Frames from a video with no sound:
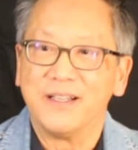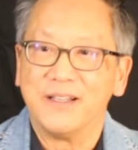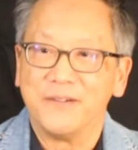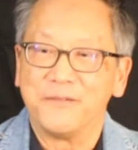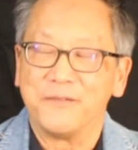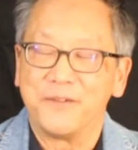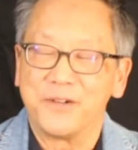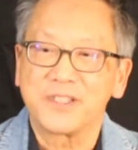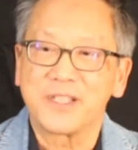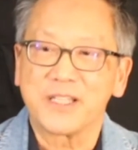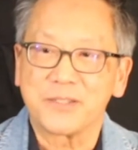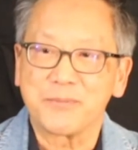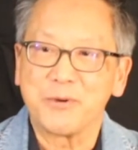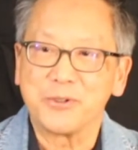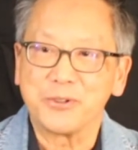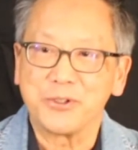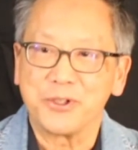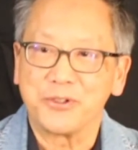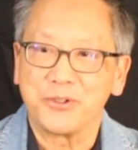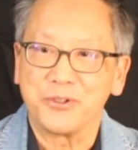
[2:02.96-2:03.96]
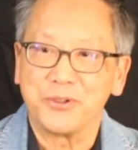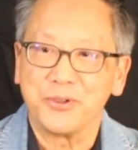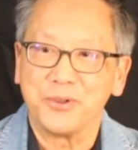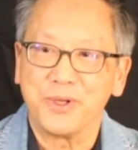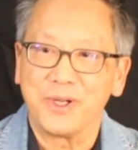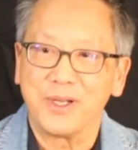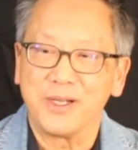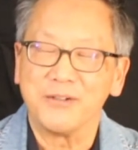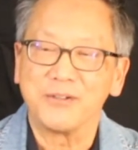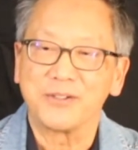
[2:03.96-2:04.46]
first exposure to
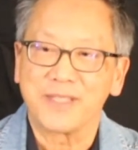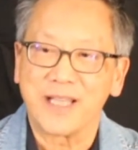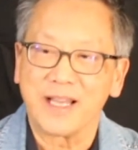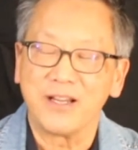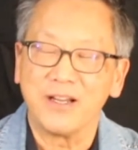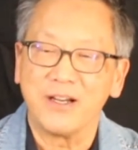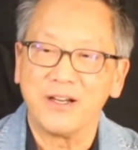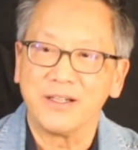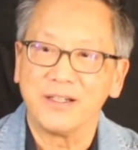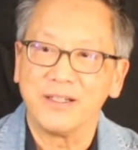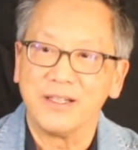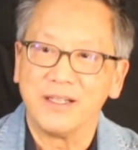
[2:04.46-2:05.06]
Little Saigon.